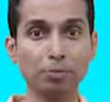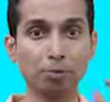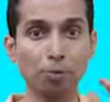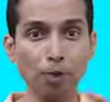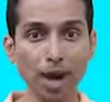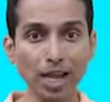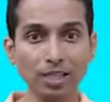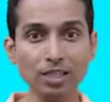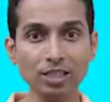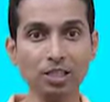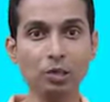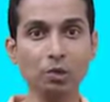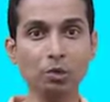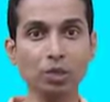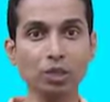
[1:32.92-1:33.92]
Once
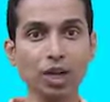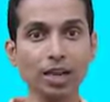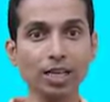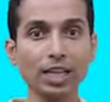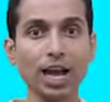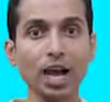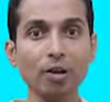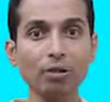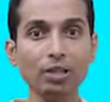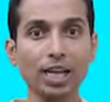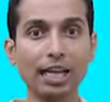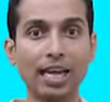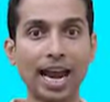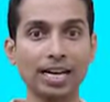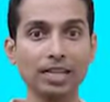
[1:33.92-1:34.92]
you shut down
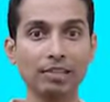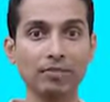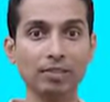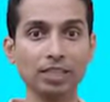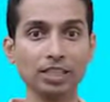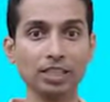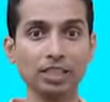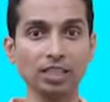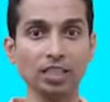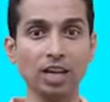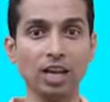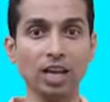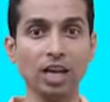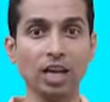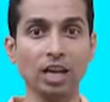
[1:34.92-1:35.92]
that activity,
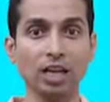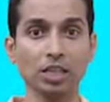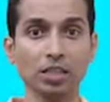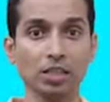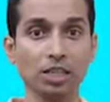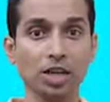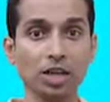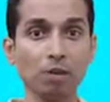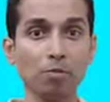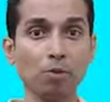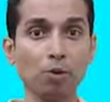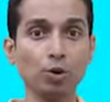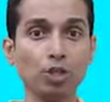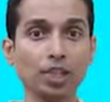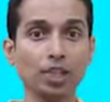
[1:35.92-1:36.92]
the
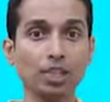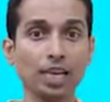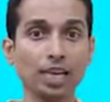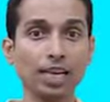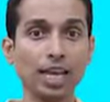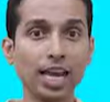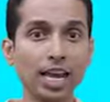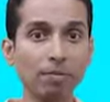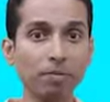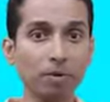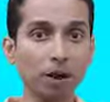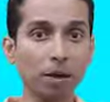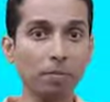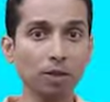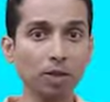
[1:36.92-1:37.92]
emotion is again
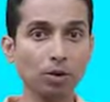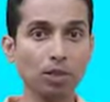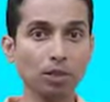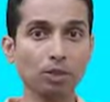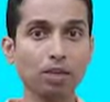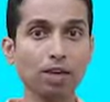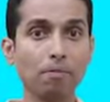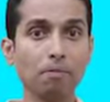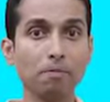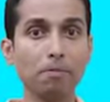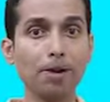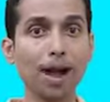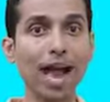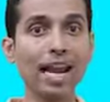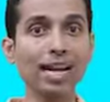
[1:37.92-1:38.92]
probably going to come
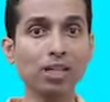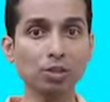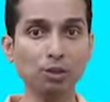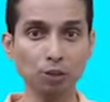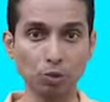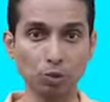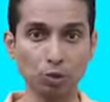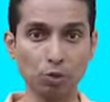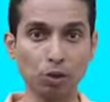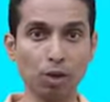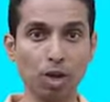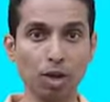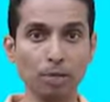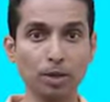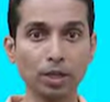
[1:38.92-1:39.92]
back to you,
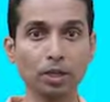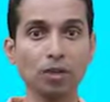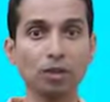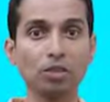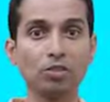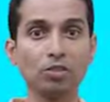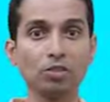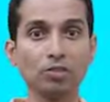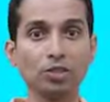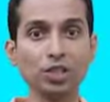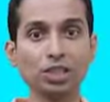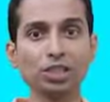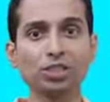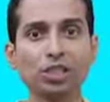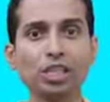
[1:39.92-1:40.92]
because you've
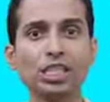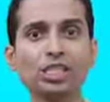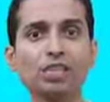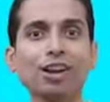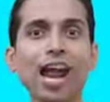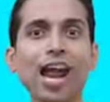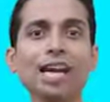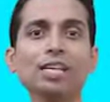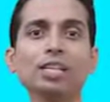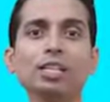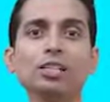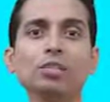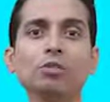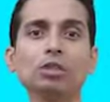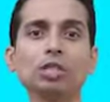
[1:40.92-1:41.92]
just
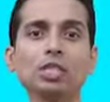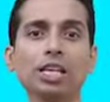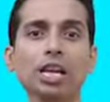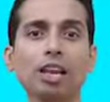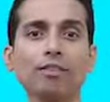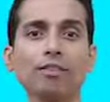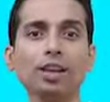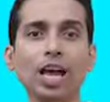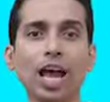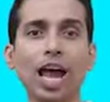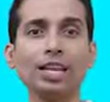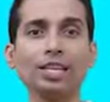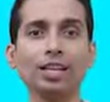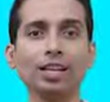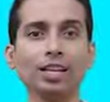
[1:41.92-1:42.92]
distracted yourself
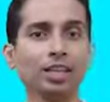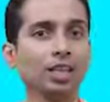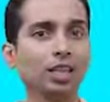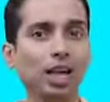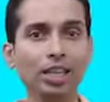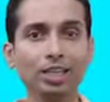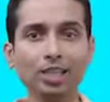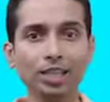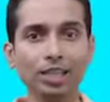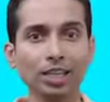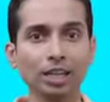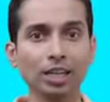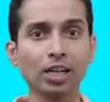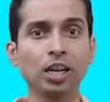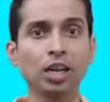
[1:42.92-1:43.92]
and done
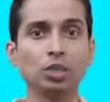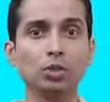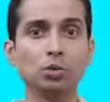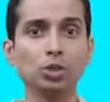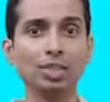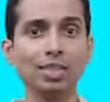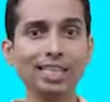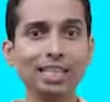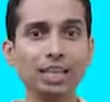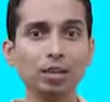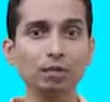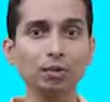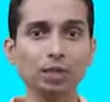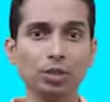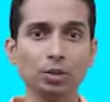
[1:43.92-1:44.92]
nothing to
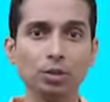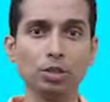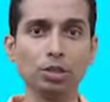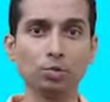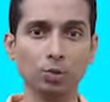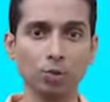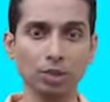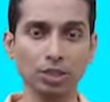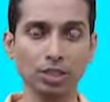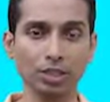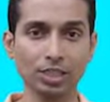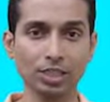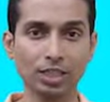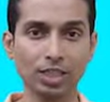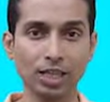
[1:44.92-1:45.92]
deal with those
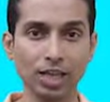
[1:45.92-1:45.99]
emotions.